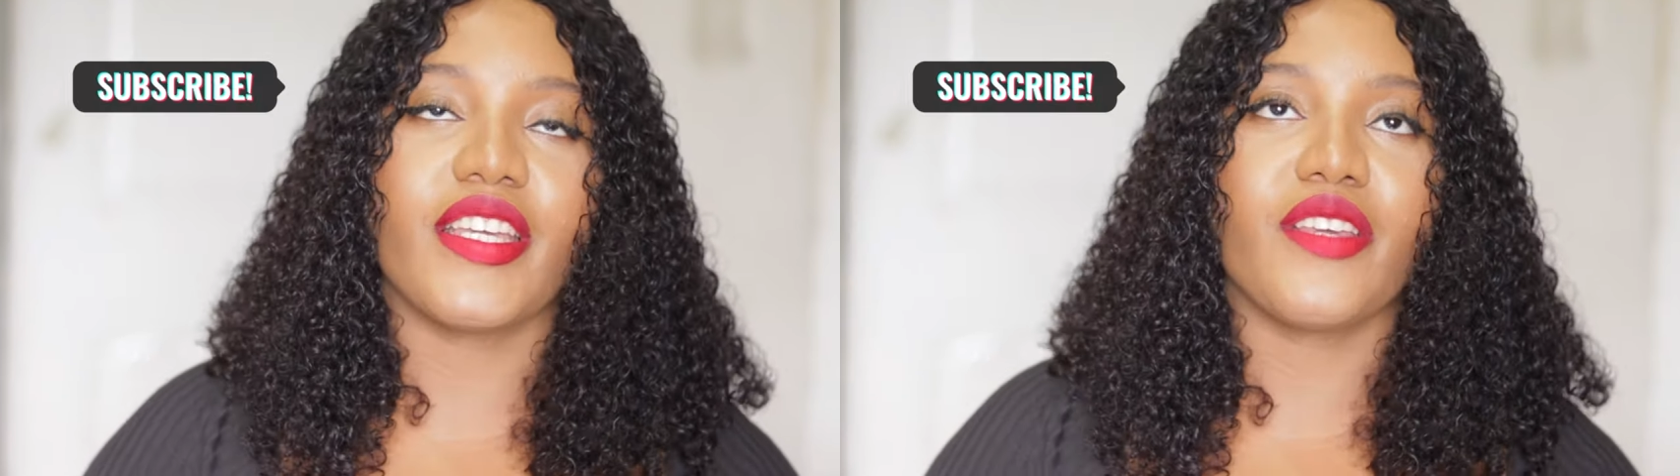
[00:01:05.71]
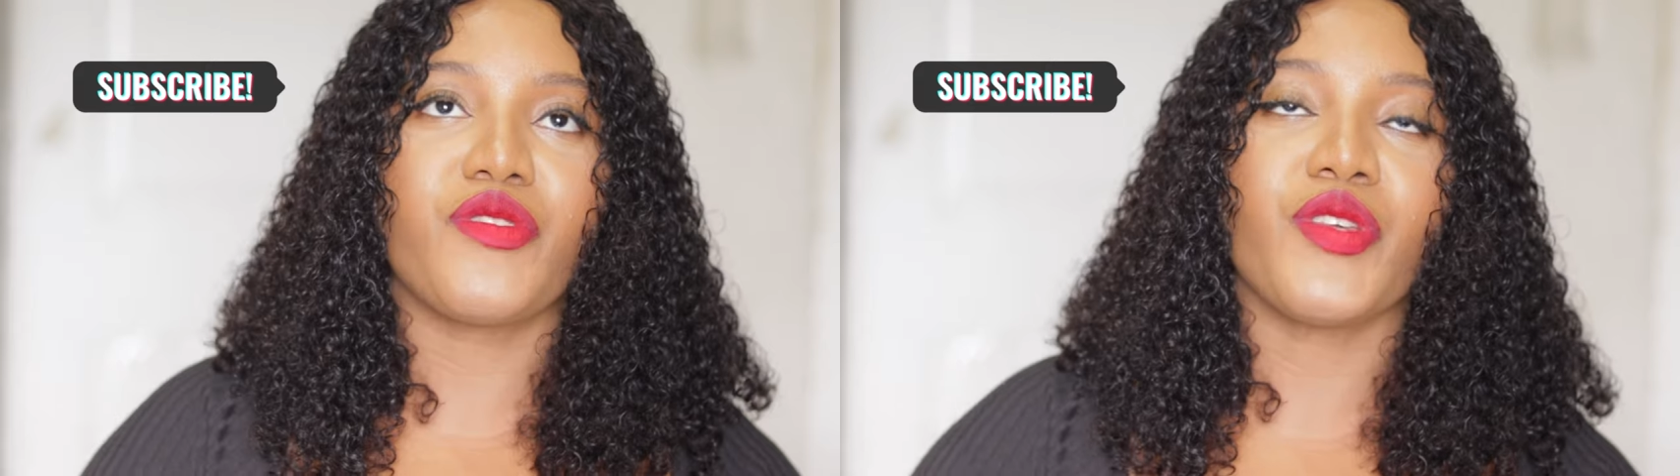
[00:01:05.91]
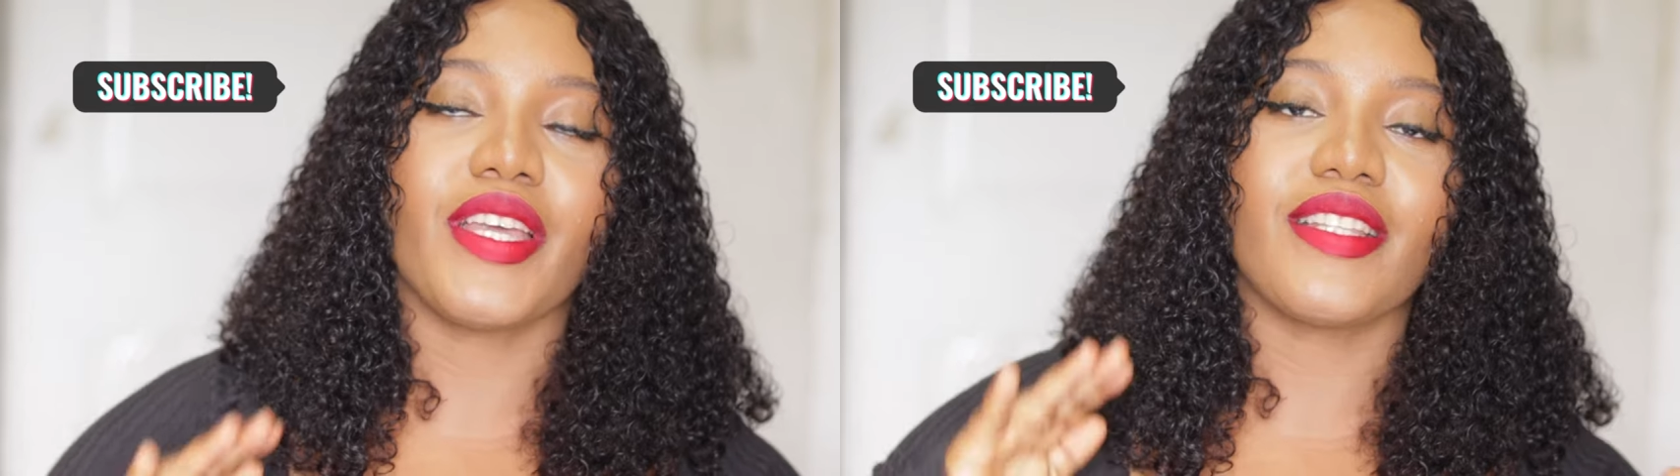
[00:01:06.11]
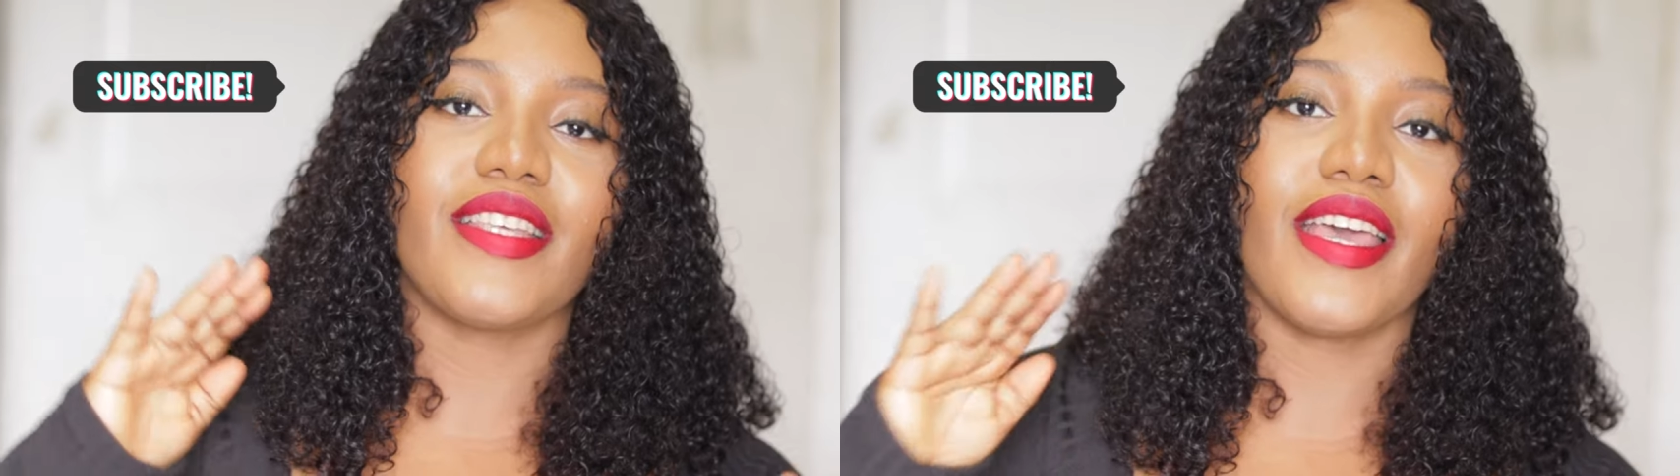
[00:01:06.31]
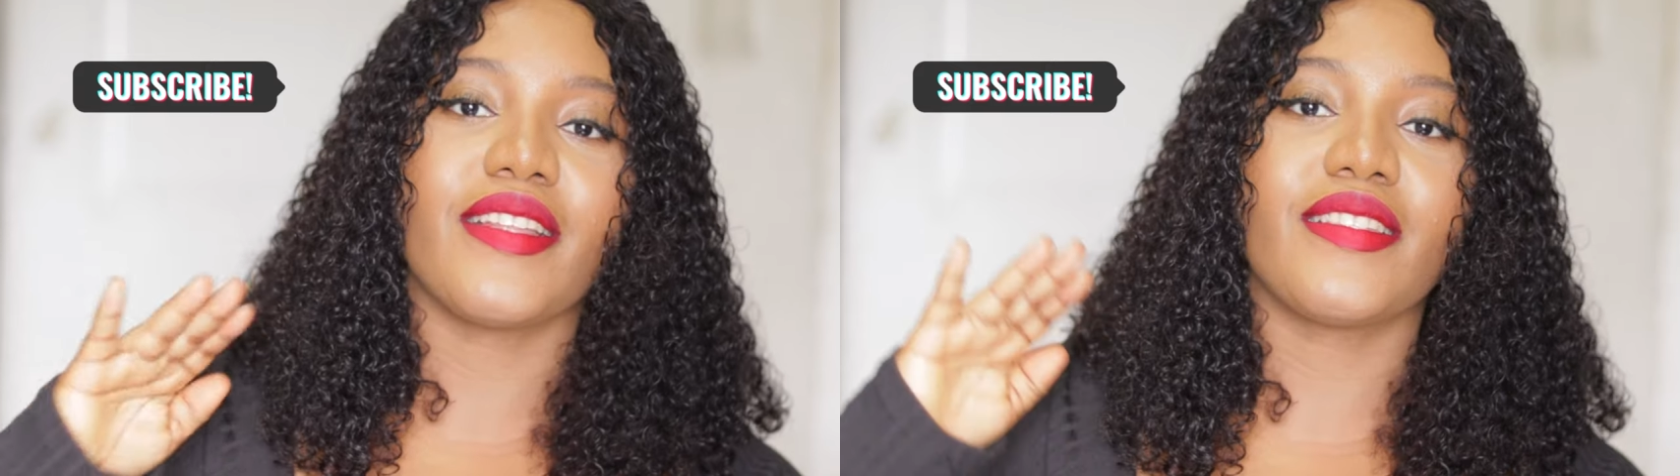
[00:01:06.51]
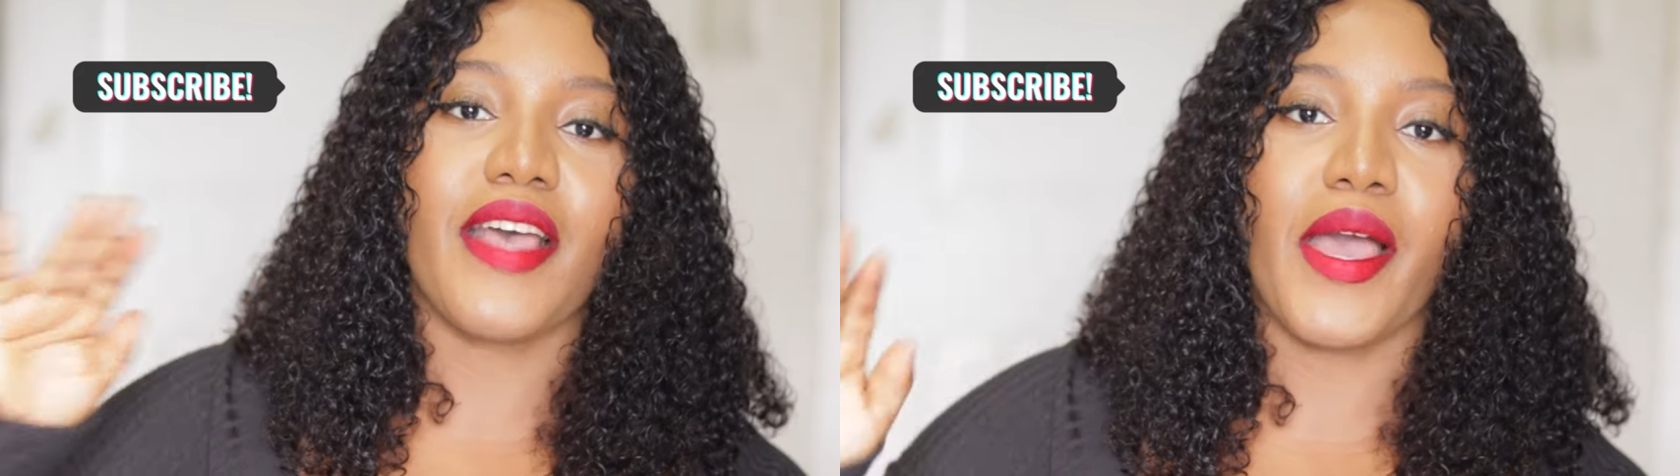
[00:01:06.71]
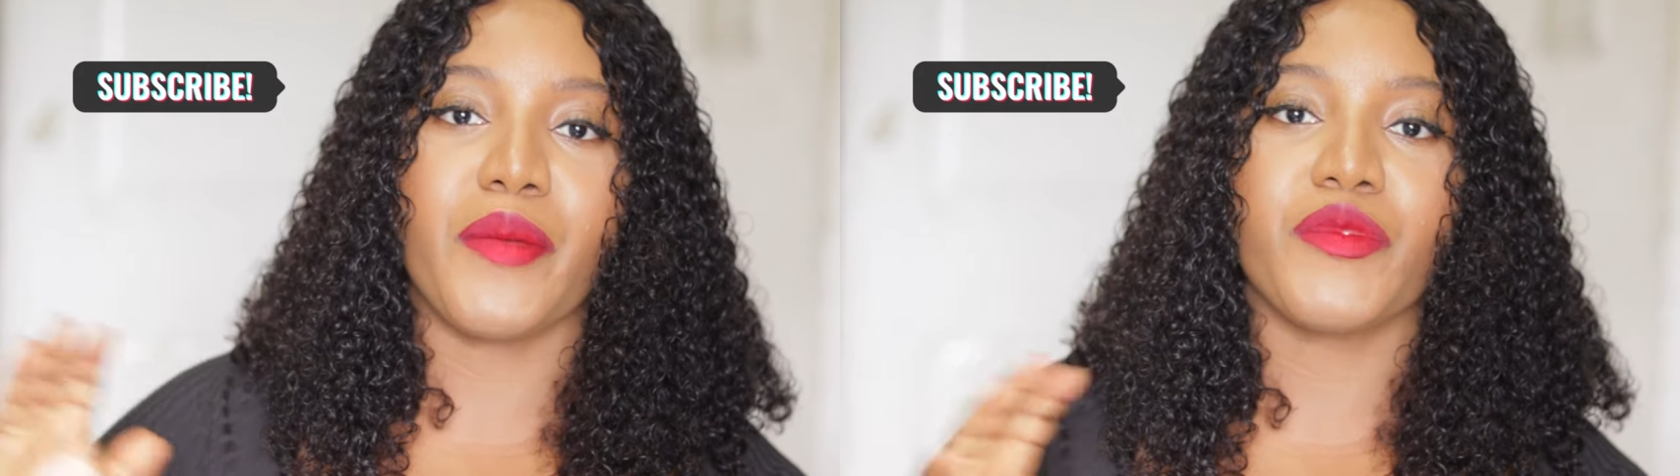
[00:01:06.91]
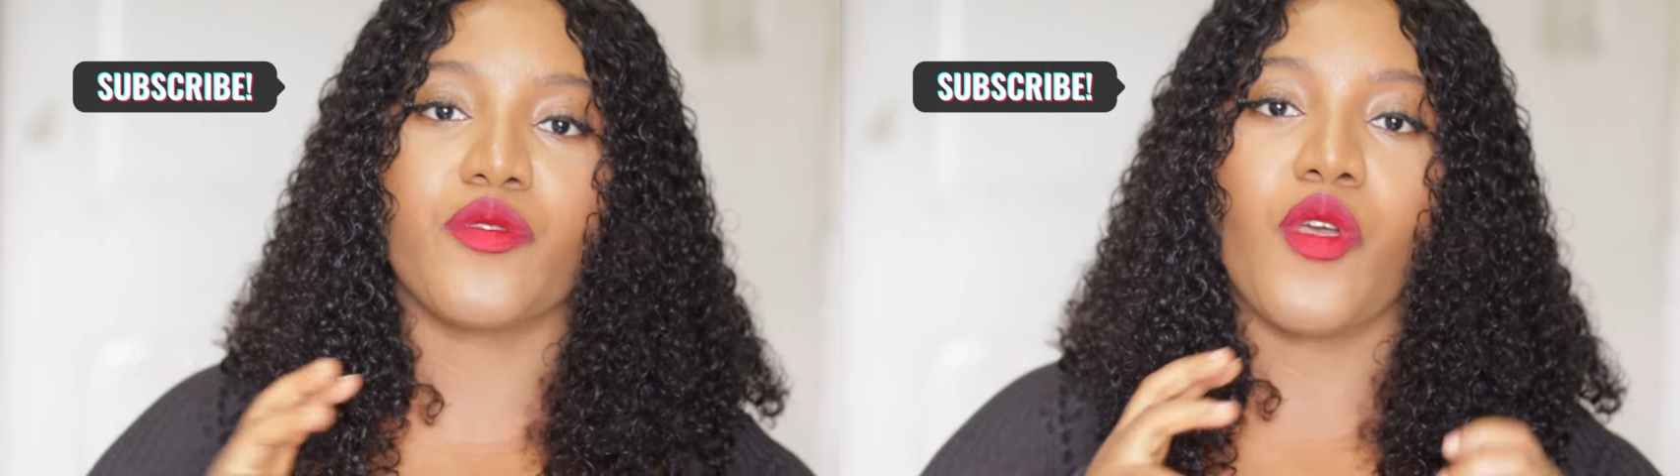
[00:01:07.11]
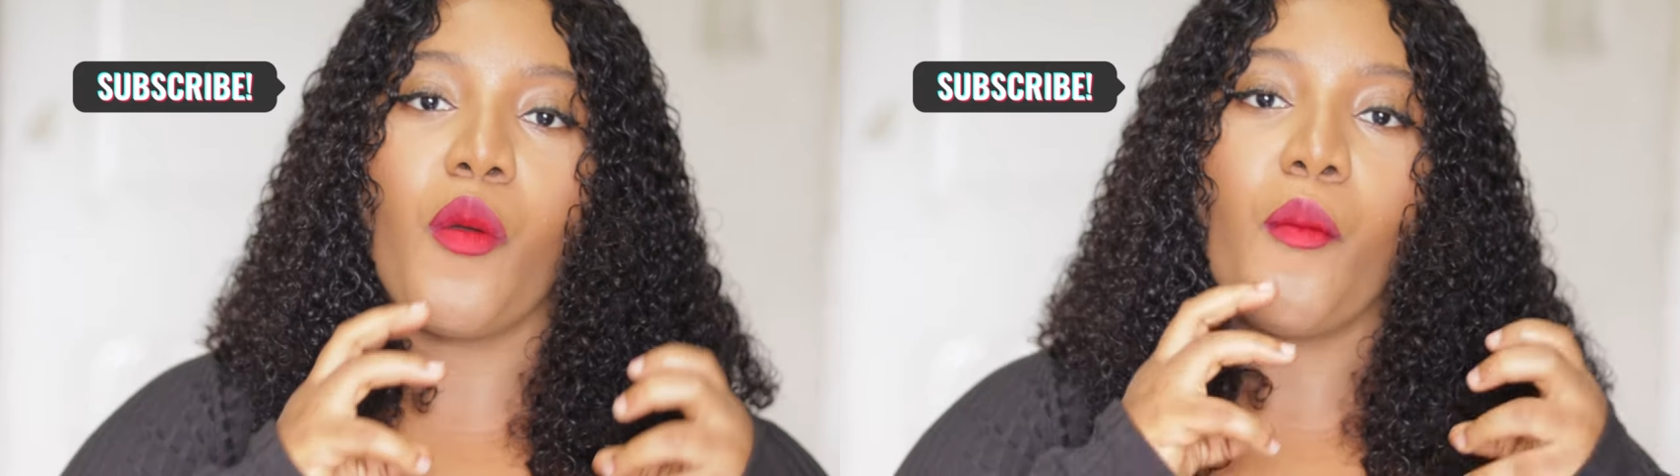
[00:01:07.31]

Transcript: gives you a 10 times